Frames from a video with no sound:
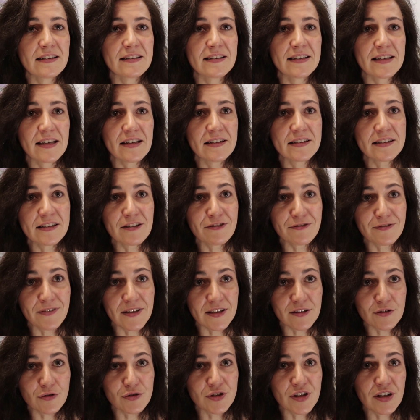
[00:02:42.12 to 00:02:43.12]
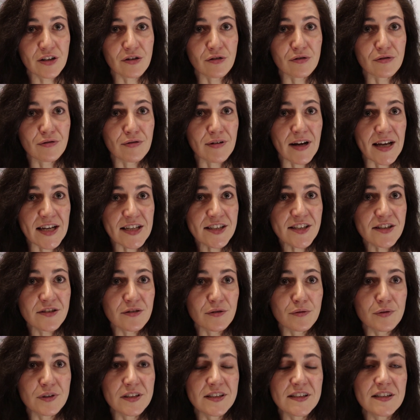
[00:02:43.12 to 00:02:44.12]
they are in the femtosecond range,
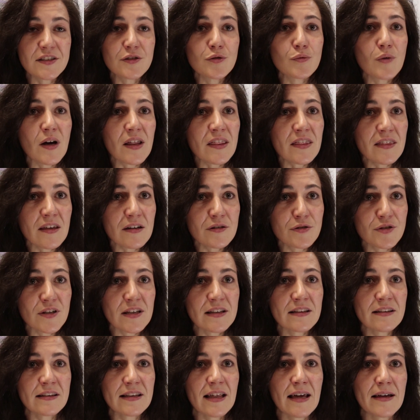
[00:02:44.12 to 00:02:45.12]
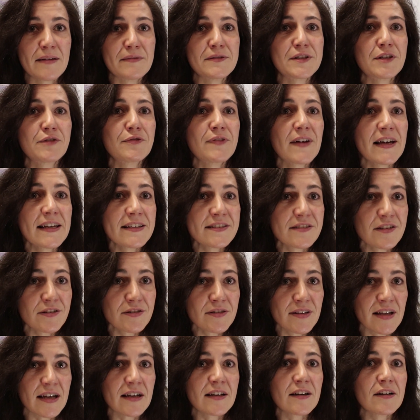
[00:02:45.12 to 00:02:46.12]
which is 1,000 times faster
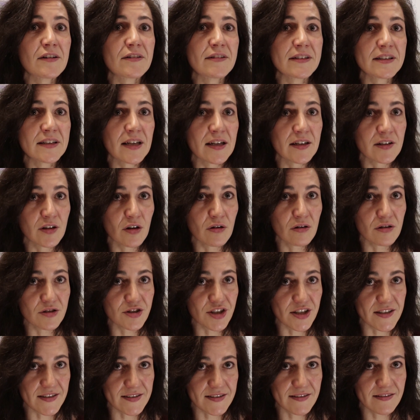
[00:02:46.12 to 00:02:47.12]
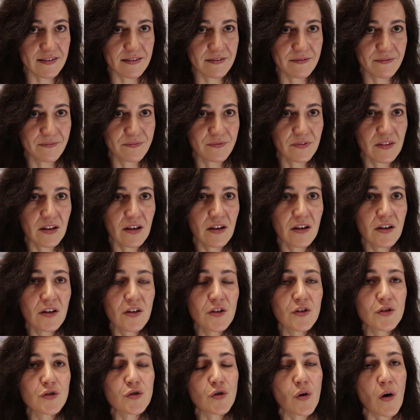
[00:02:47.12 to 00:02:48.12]
than current technologies.
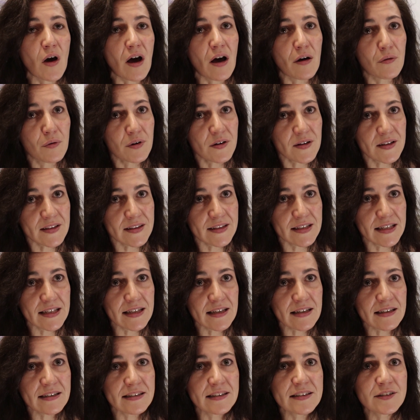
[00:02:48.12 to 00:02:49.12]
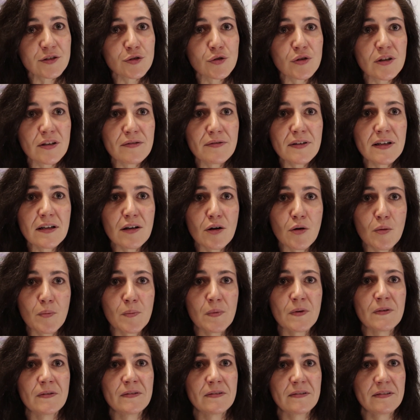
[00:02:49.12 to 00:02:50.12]
So, our idea is to
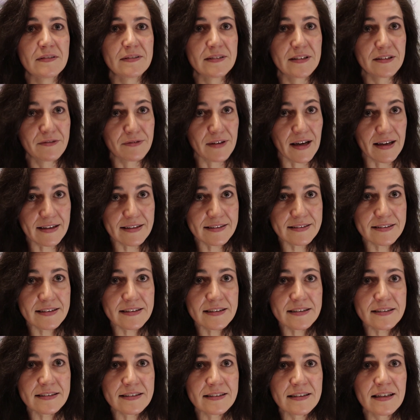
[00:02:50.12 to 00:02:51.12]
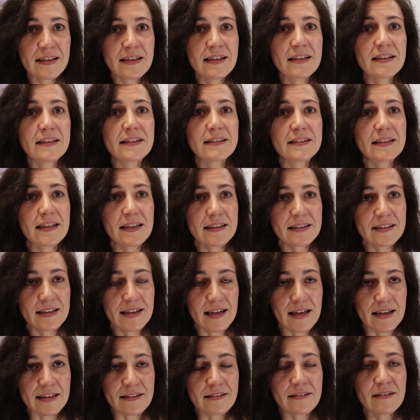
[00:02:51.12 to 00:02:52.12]
develop devices that
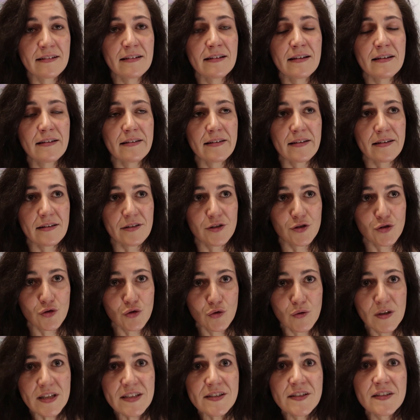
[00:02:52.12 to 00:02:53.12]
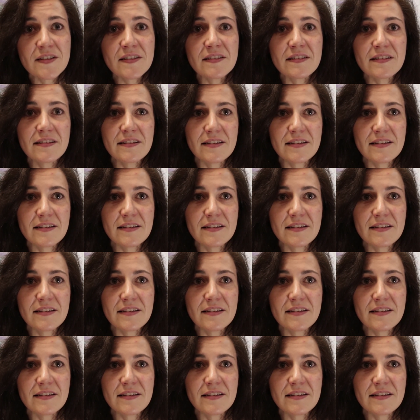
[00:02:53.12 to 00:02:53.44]
can switch